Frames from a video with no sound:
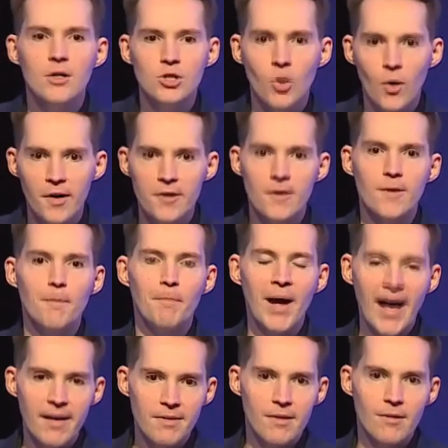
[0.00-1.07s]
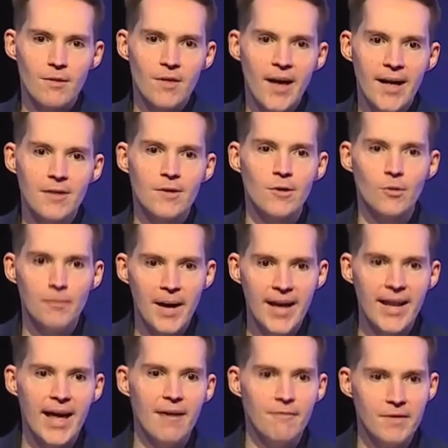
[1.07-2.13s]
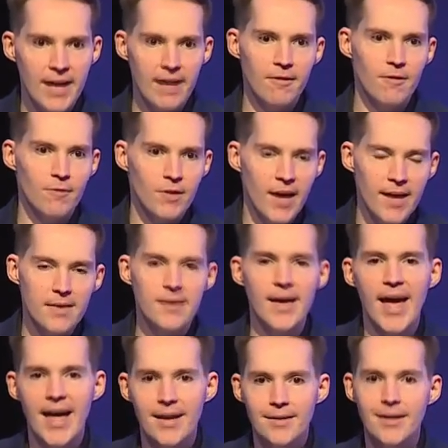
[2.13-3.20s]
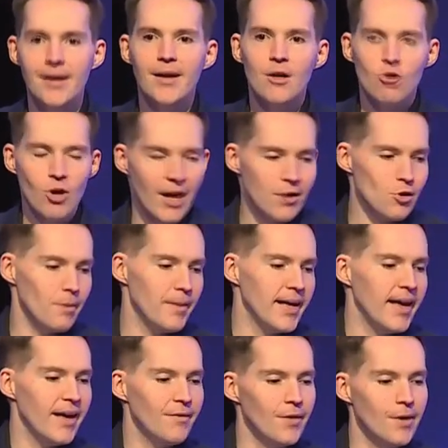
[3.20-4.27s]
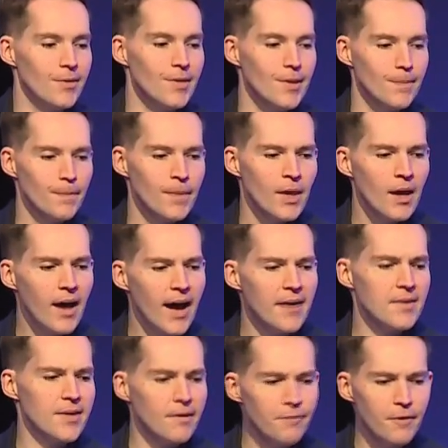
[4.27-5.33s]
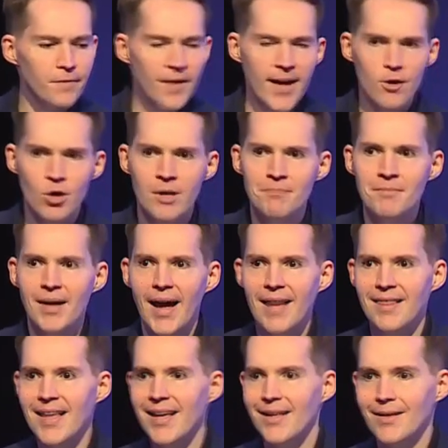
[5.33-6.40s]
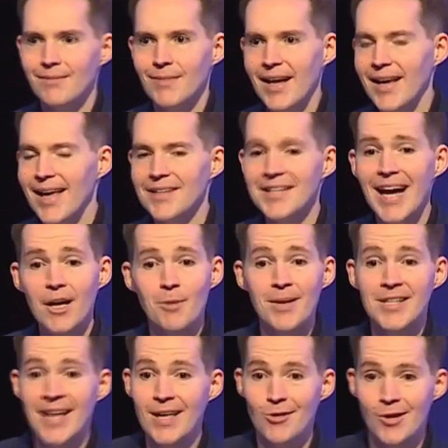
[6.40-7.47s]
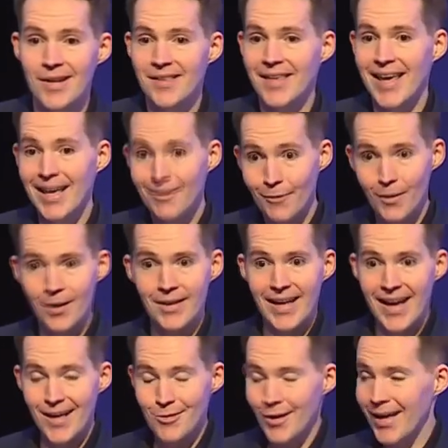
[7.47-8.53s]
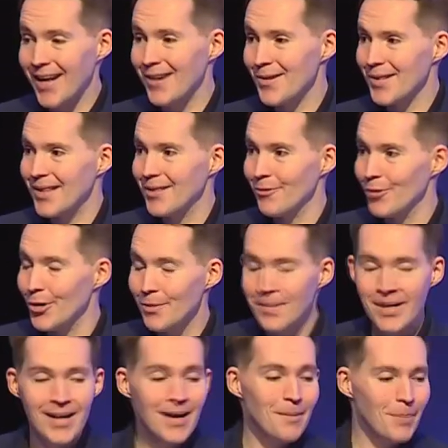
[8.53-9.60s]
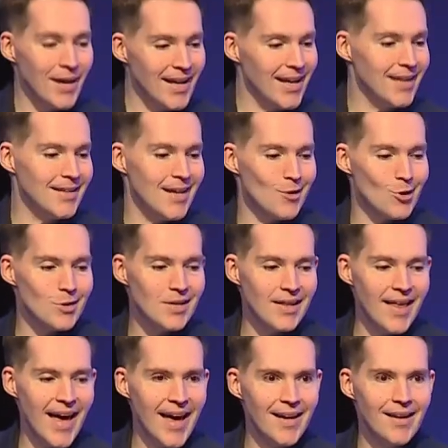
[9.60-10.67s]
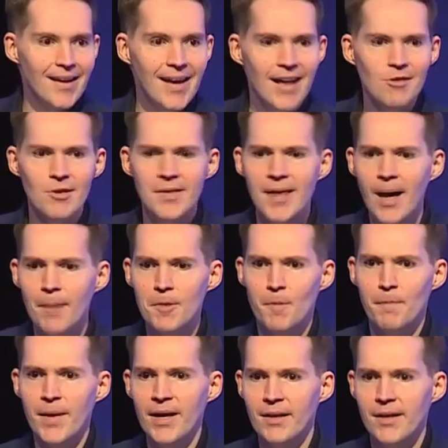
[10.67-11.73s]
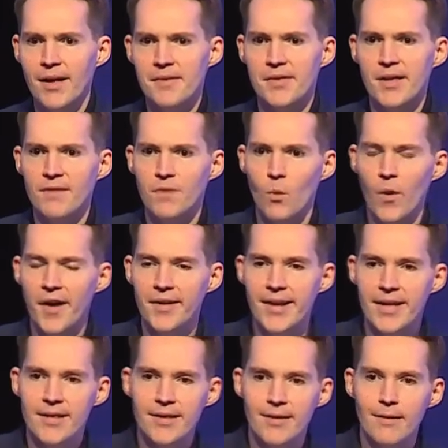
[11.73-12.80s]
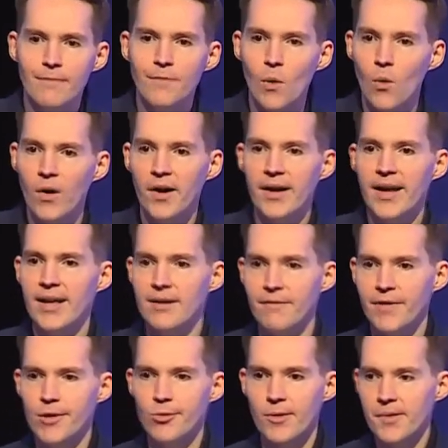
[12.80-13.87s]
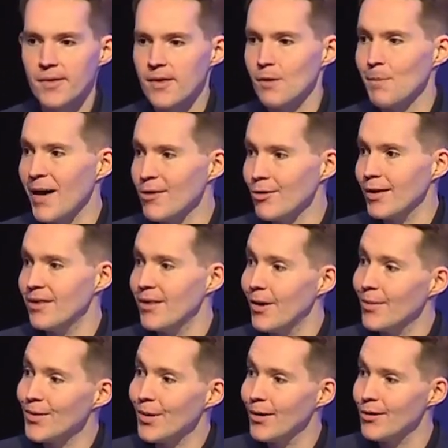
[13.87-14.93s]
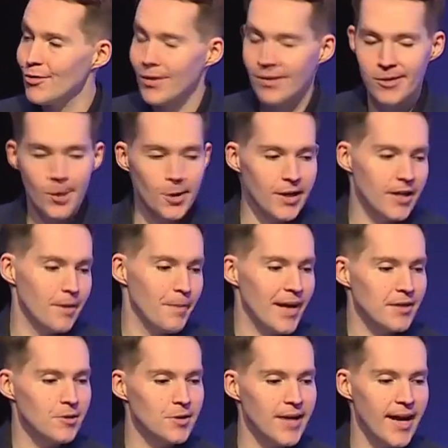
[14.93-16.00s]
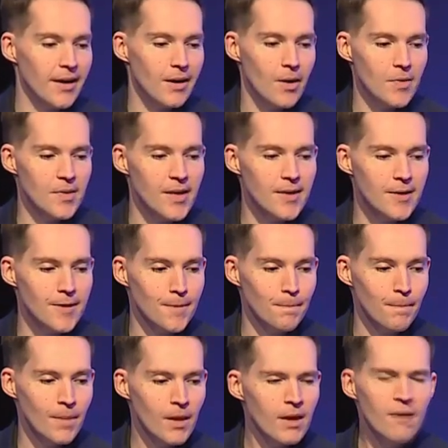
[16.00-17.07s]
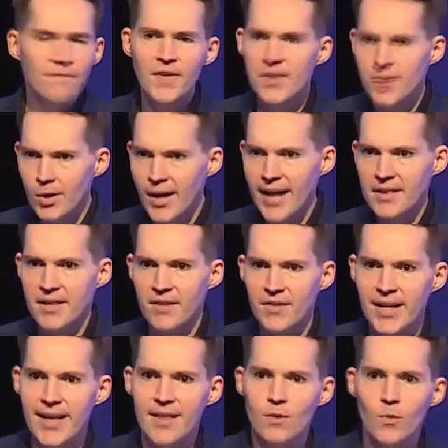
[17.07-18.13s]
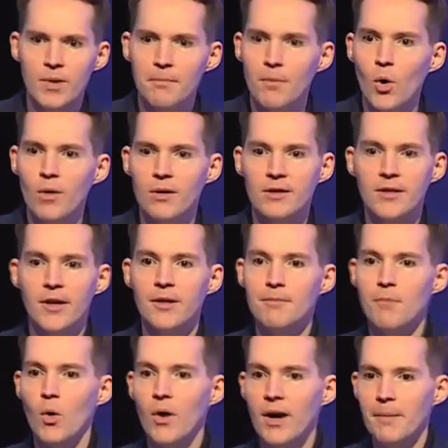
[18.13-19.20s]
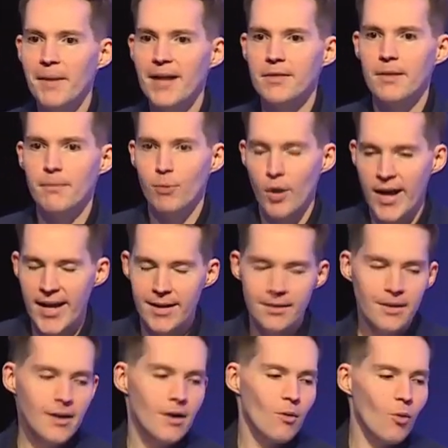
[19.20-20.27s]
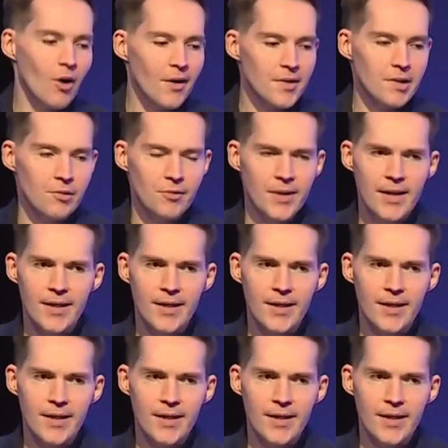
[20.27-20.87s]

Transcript: towards positive thoughts who might have negative thoughts and challenging behaviors. Self-reflection, I think, again, documentation is key for all the educators in the room. But in addition to that, it just helps build on self-awareness for individuals, especially those who are just learning about their diagnosis. Physical activity, as we learn more about the brain, we're also